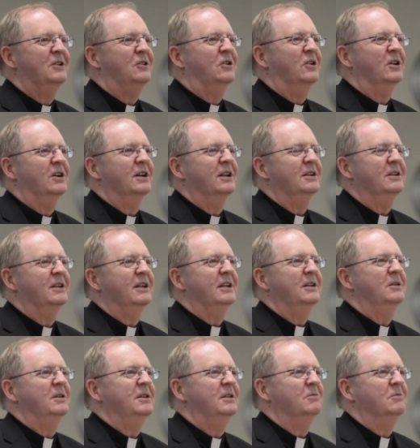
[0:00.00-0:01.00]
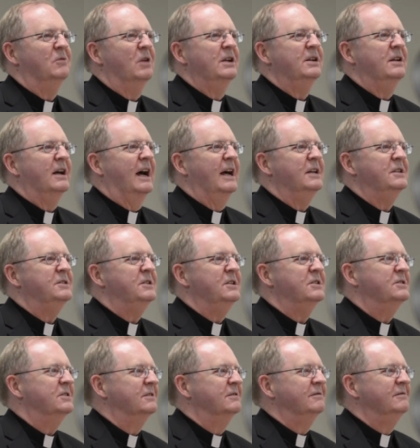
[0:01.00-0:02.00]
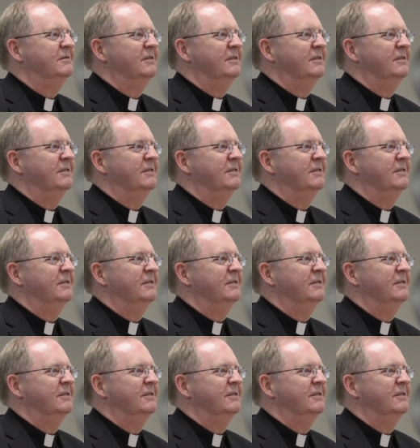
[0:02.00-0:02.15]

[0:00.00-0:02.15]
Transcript: or in one diocese,